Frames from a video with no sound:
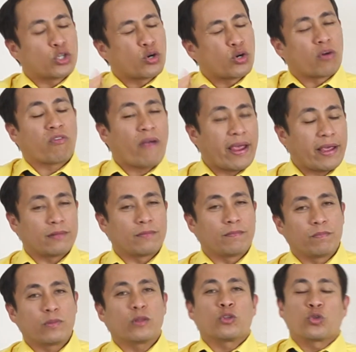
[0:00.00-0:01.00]
your faith
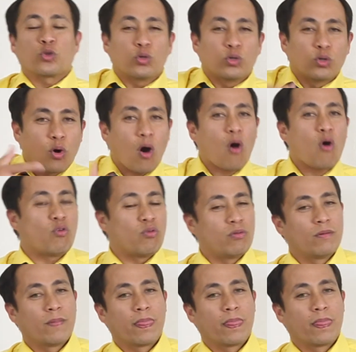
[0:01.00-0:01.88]
to grow.